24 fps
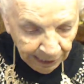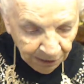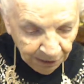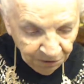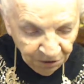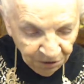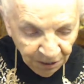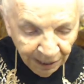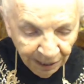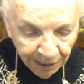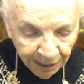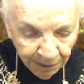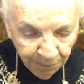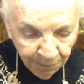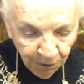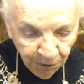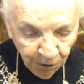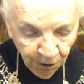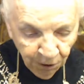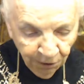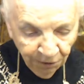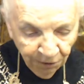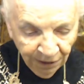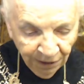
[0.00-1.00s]
Jacob
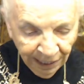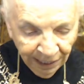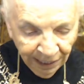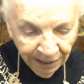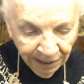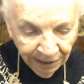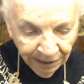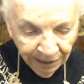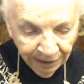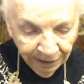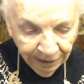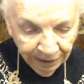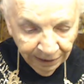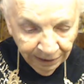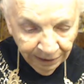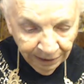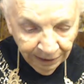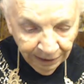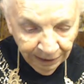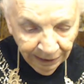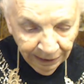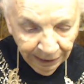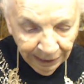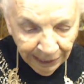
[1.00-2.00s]
heard that
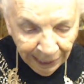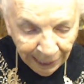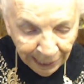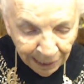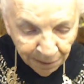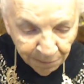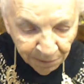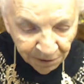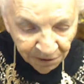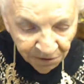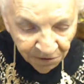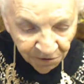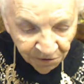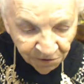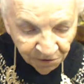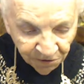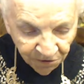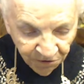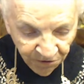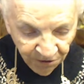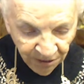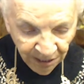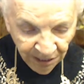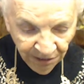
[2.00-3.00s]
Laban's
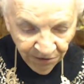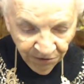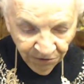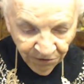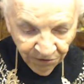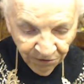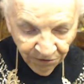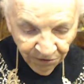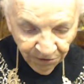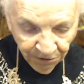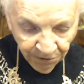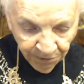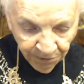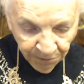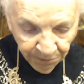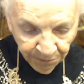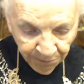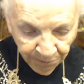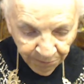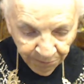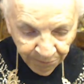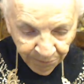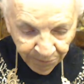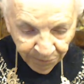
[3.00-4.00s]
sons
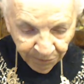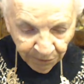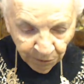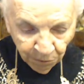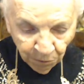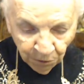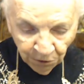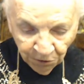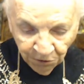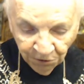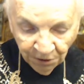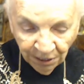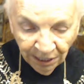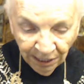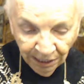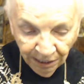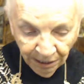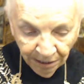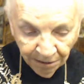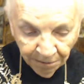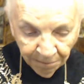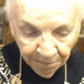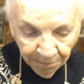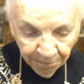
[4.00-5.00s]
were
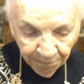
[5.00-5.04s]
saying,